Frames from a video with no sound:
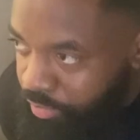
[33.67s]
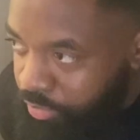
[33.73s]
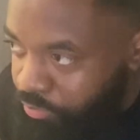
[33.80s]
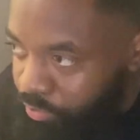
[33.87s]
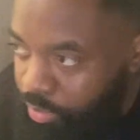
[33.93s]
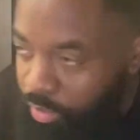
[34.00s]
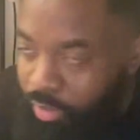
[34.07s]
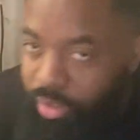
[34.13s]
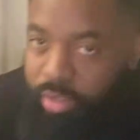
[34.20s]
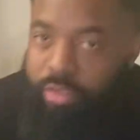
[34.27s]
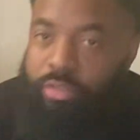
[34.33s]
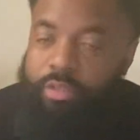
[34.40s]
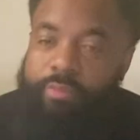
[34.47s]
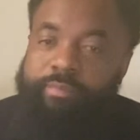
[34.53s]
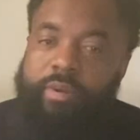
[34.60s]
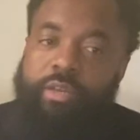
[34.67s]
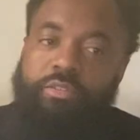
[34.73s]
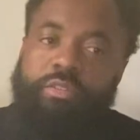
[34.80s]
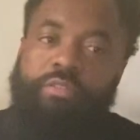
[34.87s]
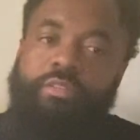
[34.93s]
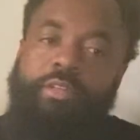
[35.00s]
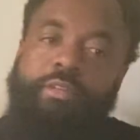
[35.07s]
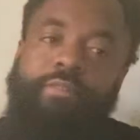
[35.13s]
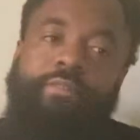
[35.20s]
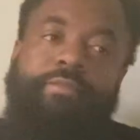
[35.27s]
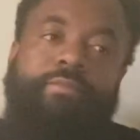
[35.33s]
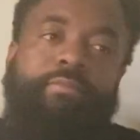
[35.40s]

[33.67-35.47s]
We gonna get into the major stuff.